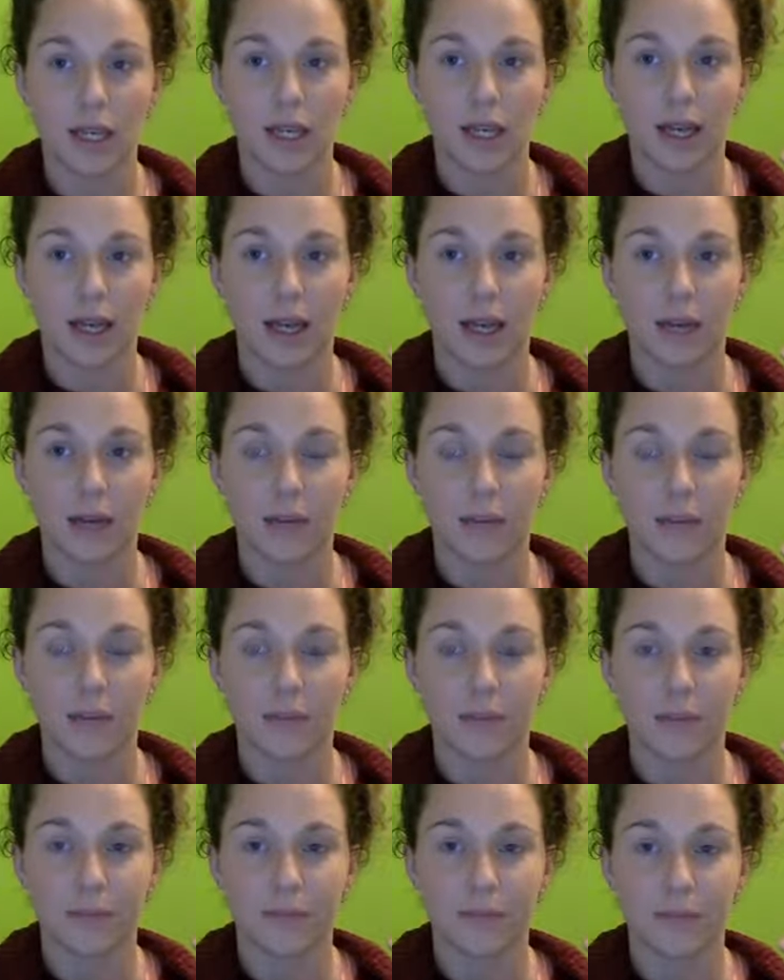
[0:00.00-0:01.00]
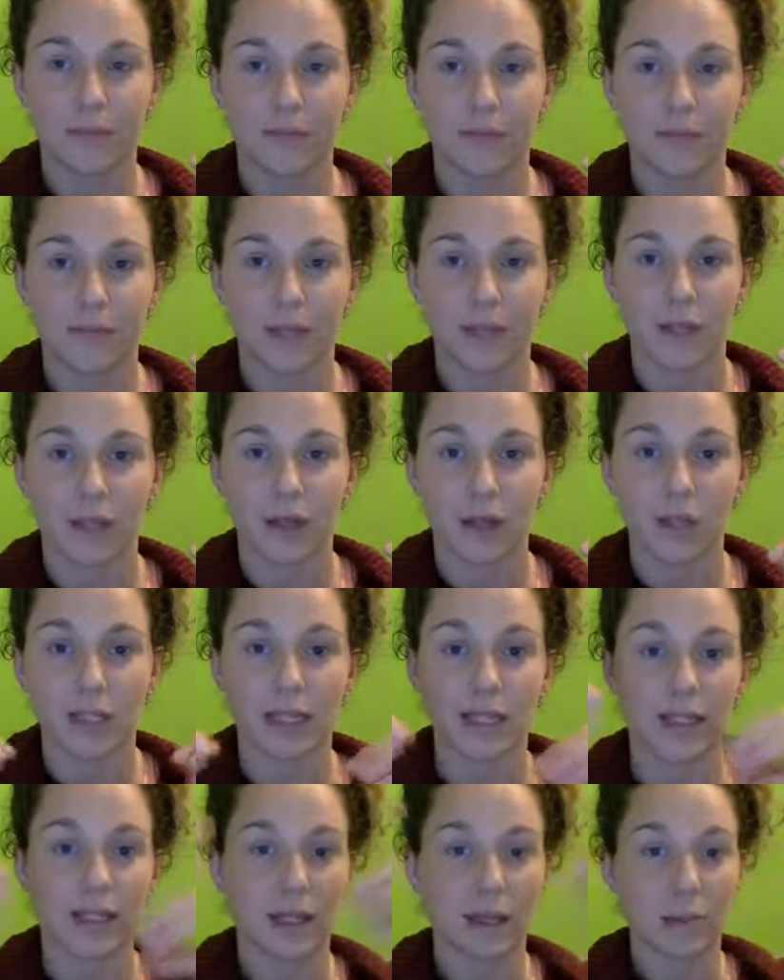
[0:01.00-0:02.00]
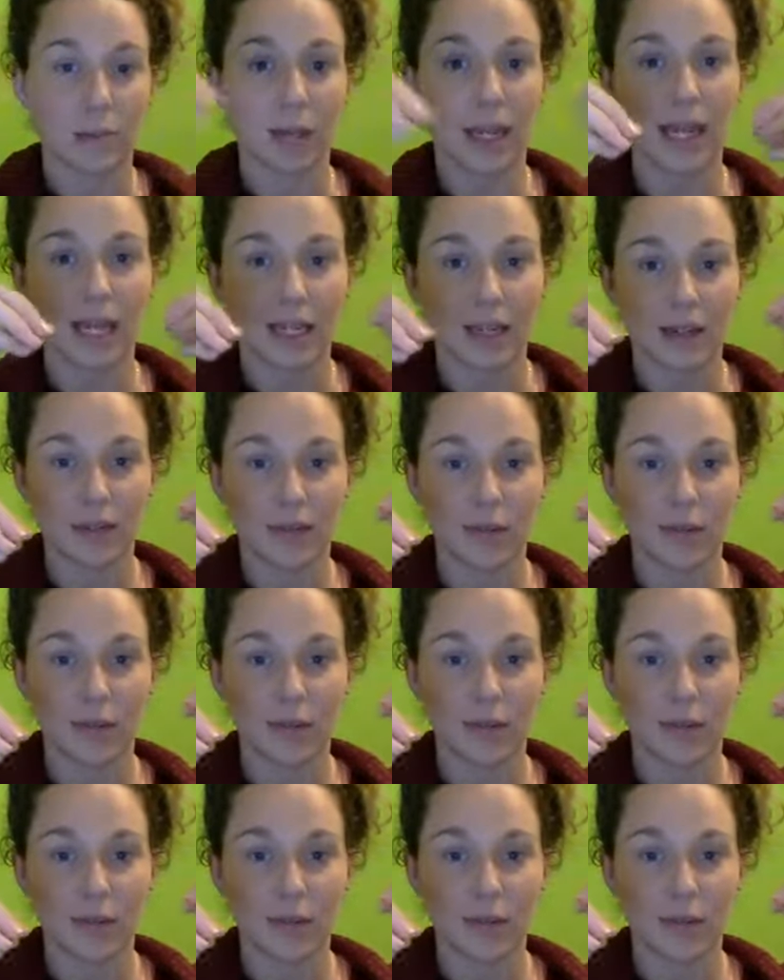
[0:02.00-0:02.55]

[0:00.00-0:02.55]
they always had to compete